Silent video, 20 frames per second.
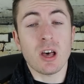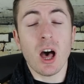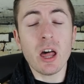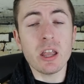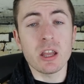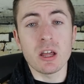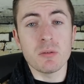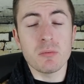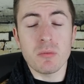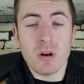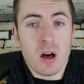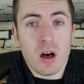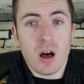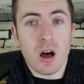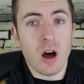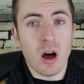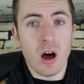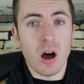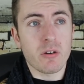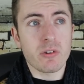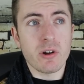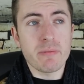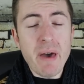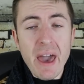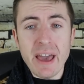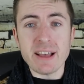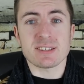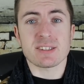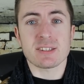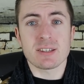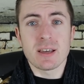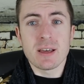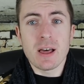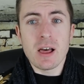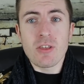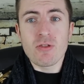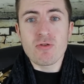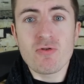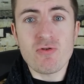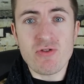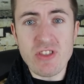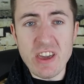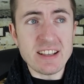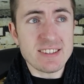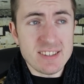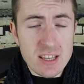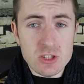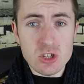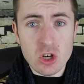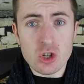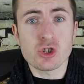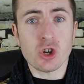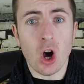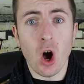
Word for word: Tottenham are a mess. This is a